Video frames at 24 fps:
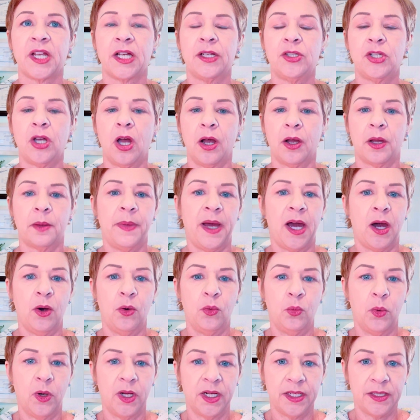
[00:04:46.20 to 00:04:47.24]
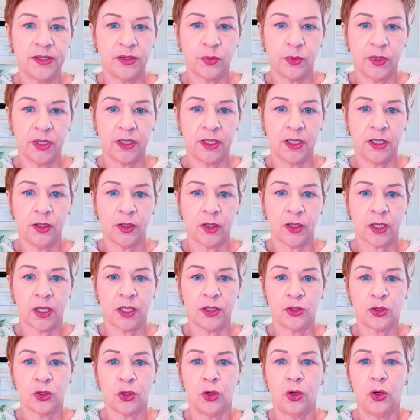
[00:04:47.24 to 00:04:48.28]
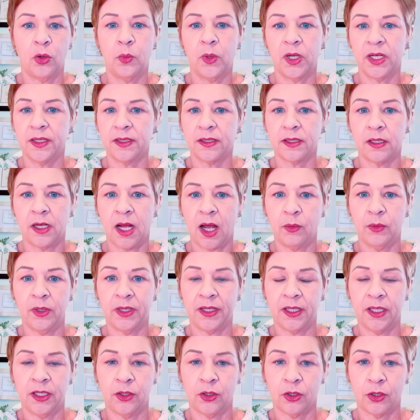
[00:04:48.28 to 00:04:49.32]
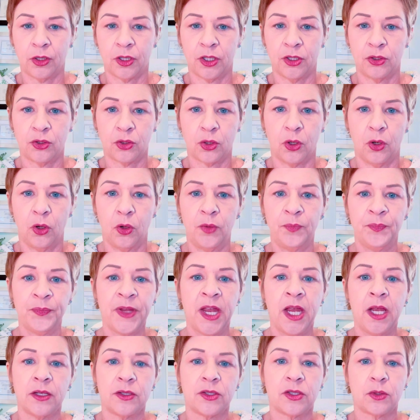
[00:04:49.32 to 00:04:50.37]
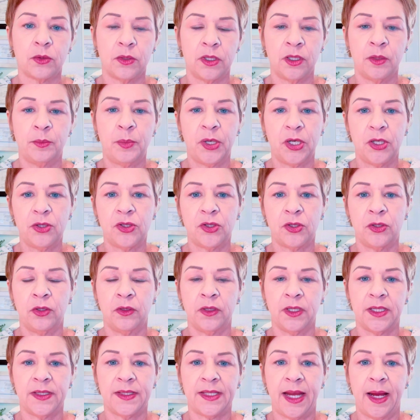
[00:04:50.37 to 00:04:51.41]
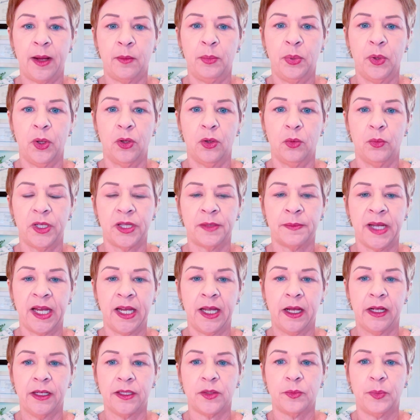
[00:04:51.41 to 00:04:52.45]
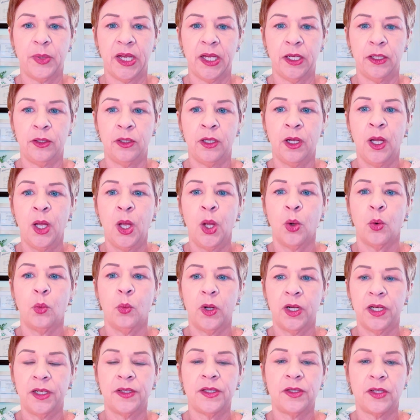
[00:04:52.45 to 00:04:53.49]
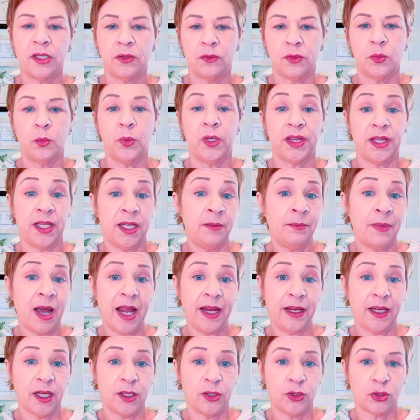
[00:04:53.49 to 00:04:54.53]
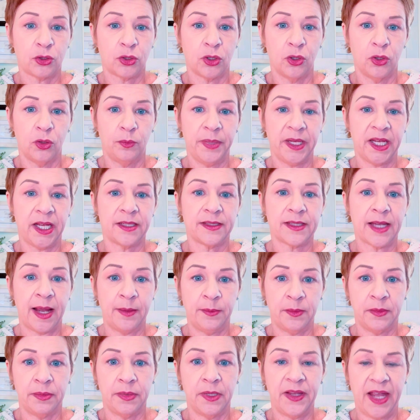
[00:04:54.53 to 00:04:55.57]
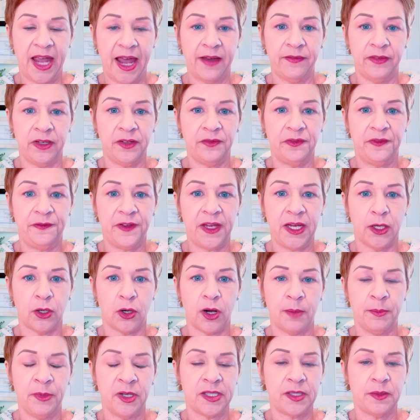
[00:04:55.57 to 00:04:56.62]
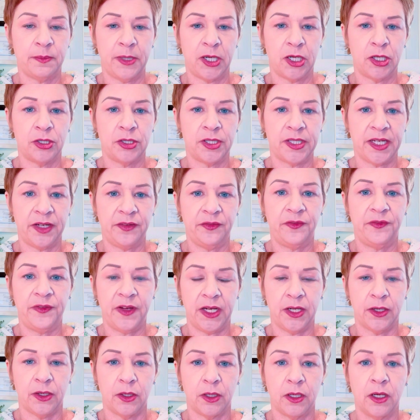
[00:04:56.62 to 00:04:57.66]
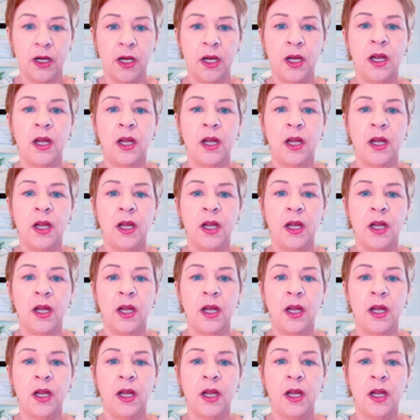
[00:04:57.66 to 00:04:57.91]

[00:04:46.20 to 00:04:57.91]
talk about what is within your control, what is not within your control. So in the personal example with my husband, what is within my control? Because I'm having fear, I'm experiencing fear.